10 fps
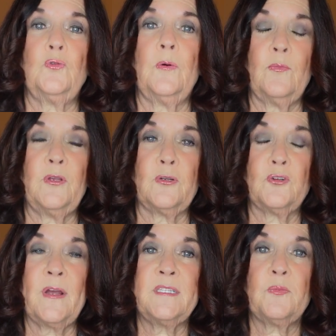when you're
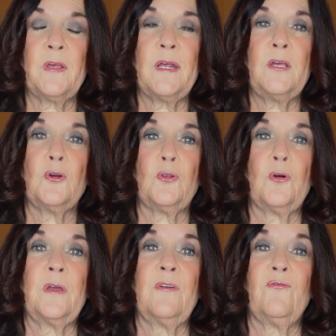transplanting, you're
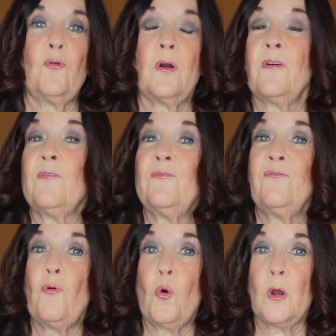looking for
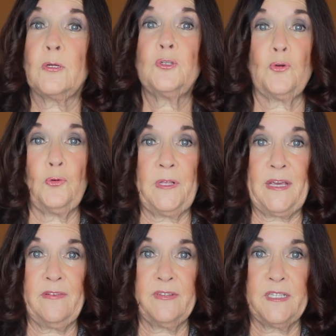4 true
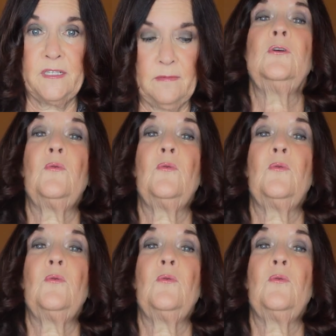leaves.